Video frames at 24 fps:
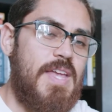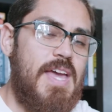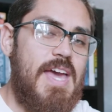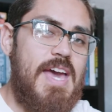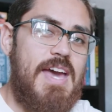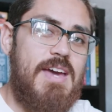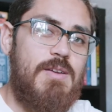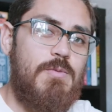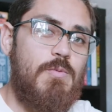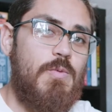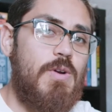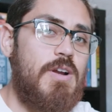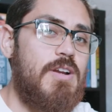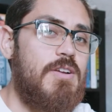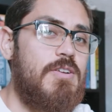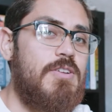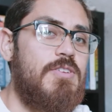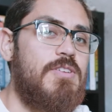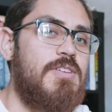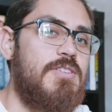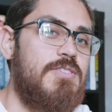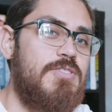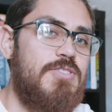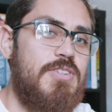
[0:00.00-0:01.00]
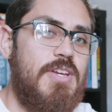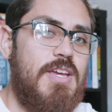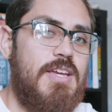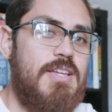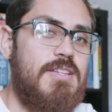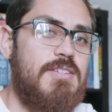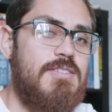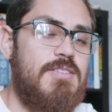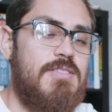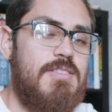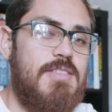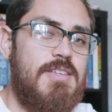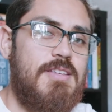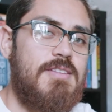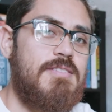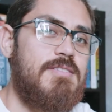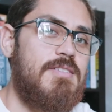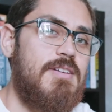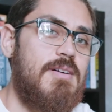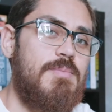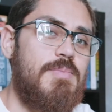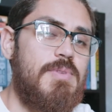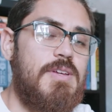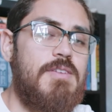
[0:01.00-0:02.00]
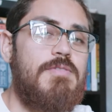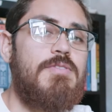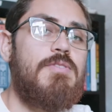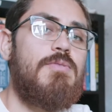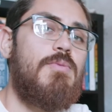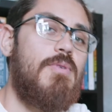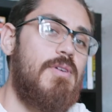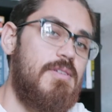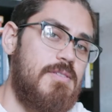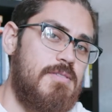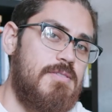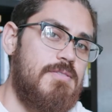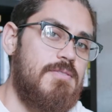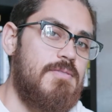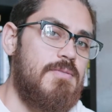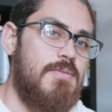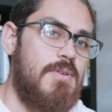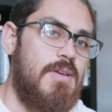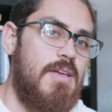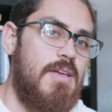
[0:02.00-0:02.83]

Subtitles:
and where you can change things up if you want to.